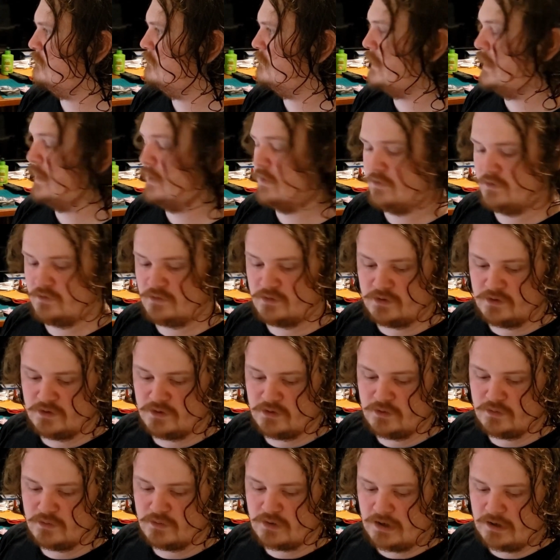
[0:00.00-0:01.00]
Oh, there are
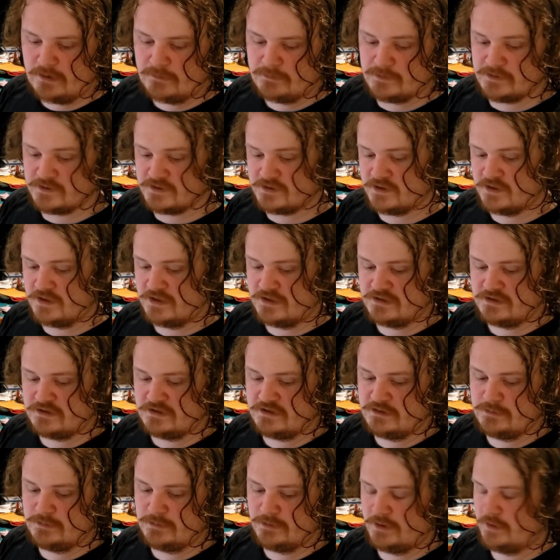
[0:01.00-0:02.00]
no copies on
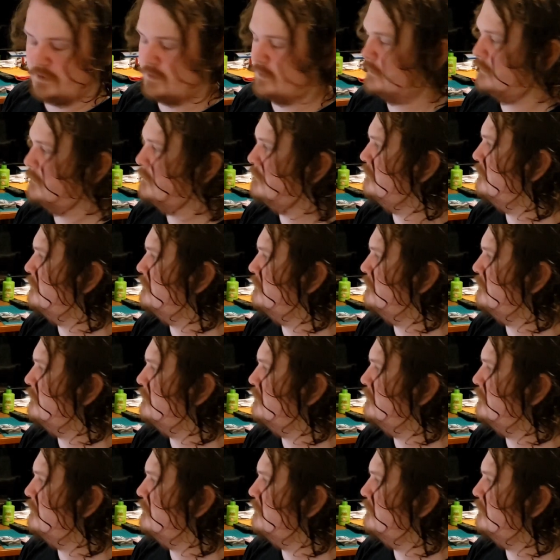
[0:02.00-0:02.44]
TCG Player.